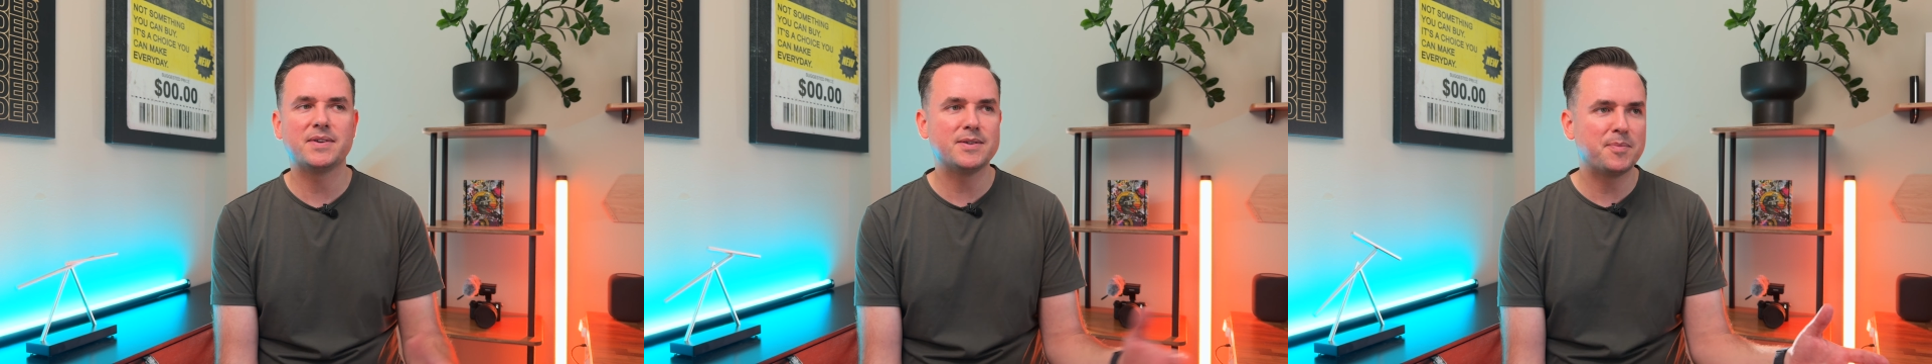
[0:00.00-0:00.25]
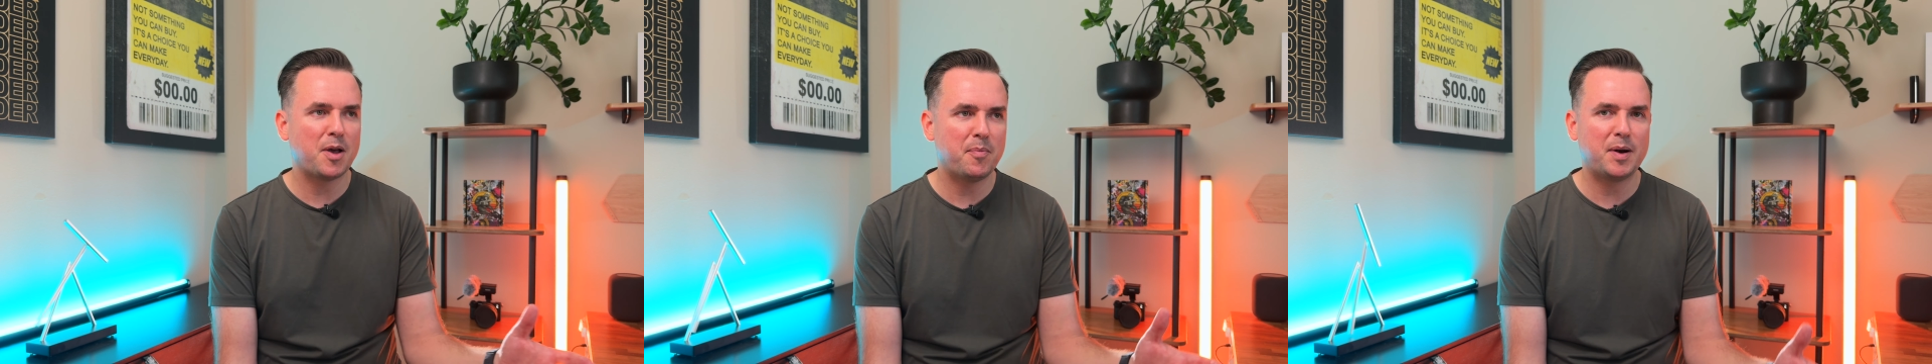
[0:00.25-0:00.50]

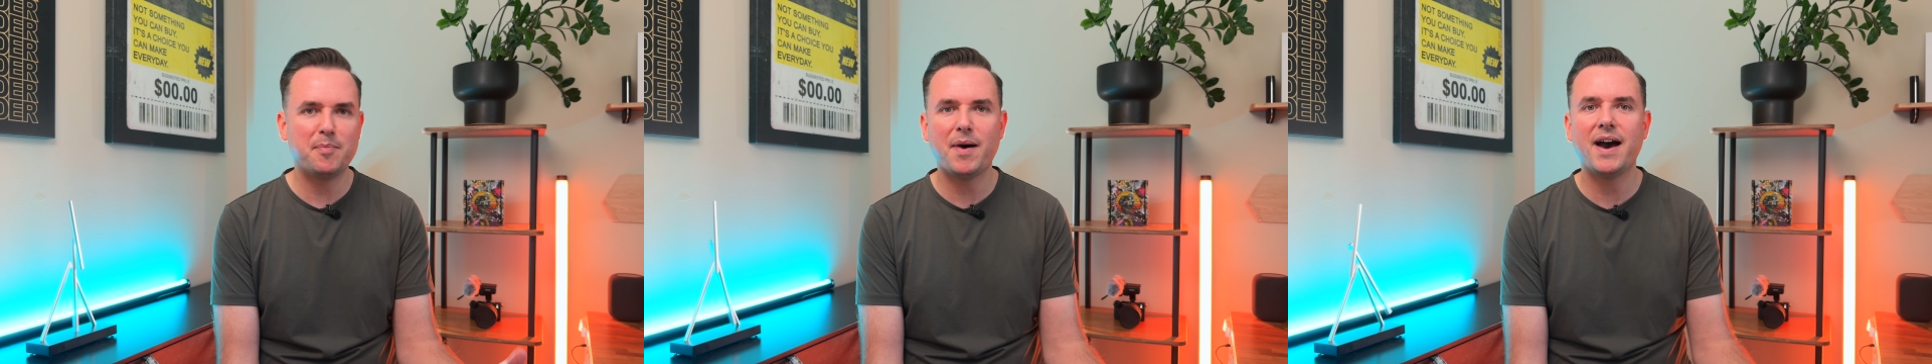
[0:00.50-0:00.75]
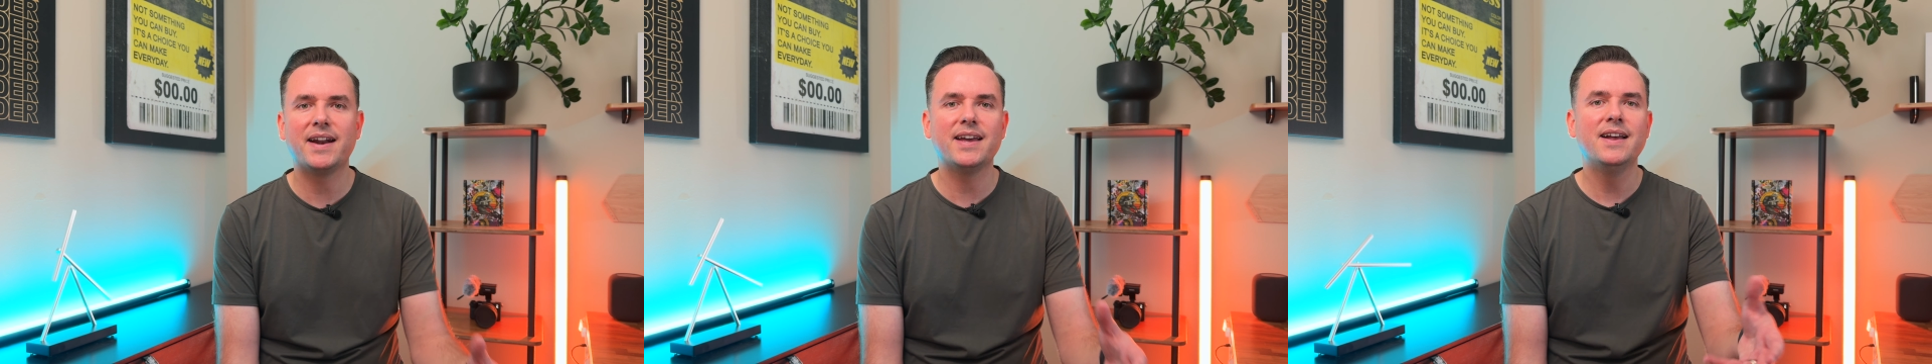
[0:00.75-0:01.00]
Some company
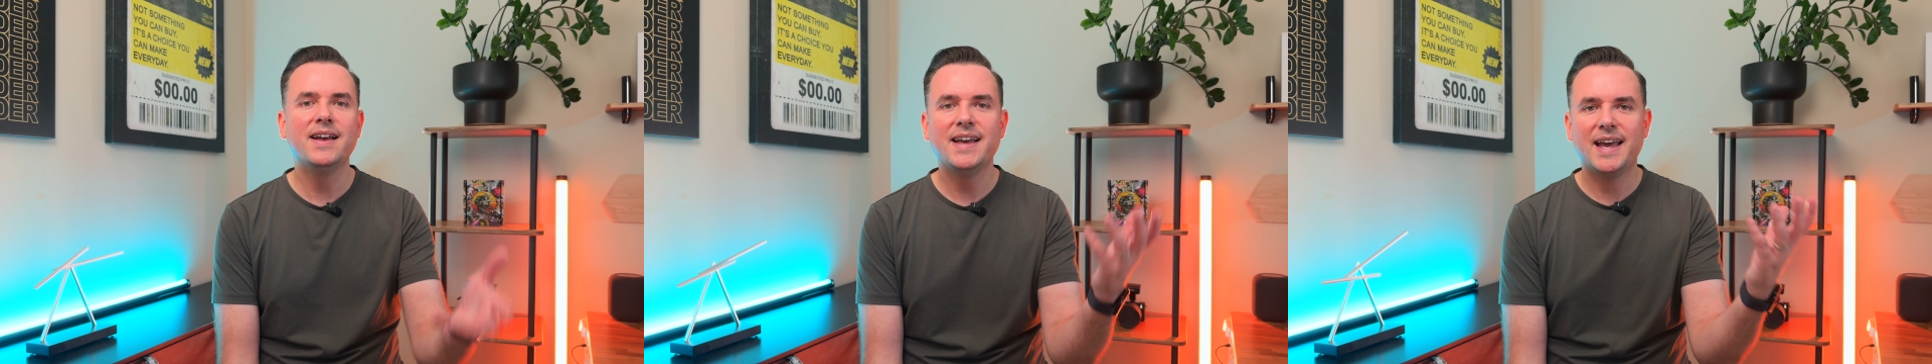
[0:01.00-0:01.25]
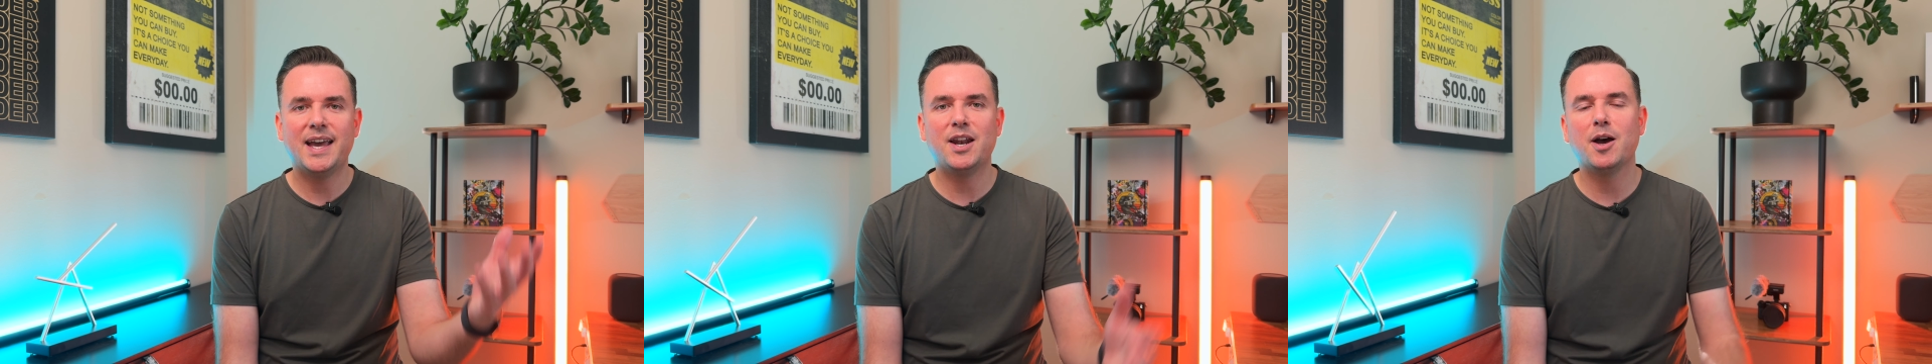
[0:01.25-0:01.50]
bought it
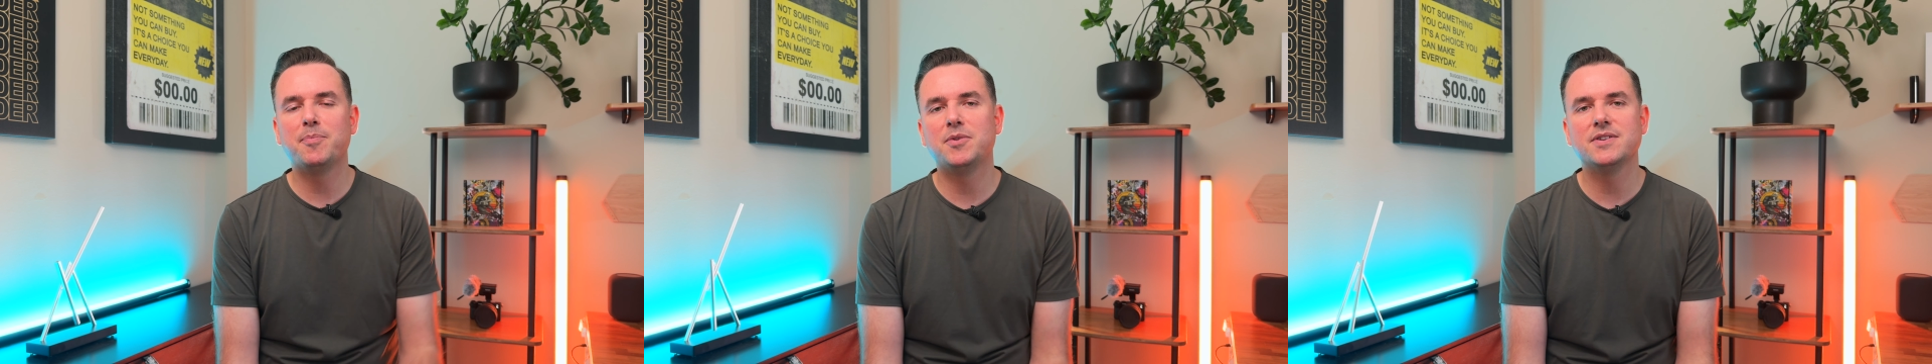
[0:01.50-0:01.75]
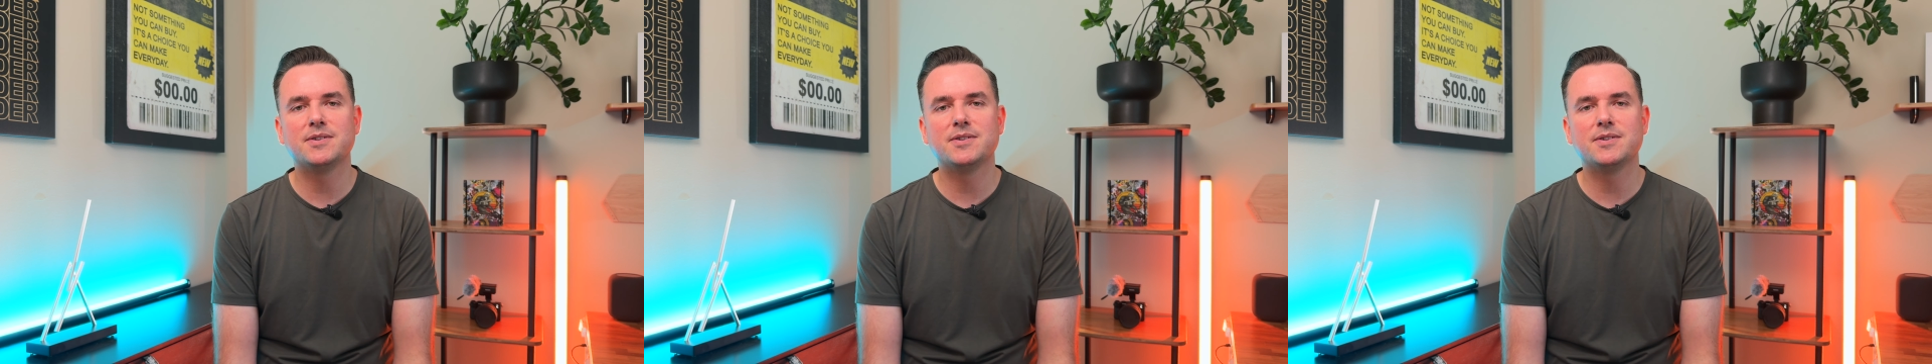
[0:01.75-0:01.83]
and upped the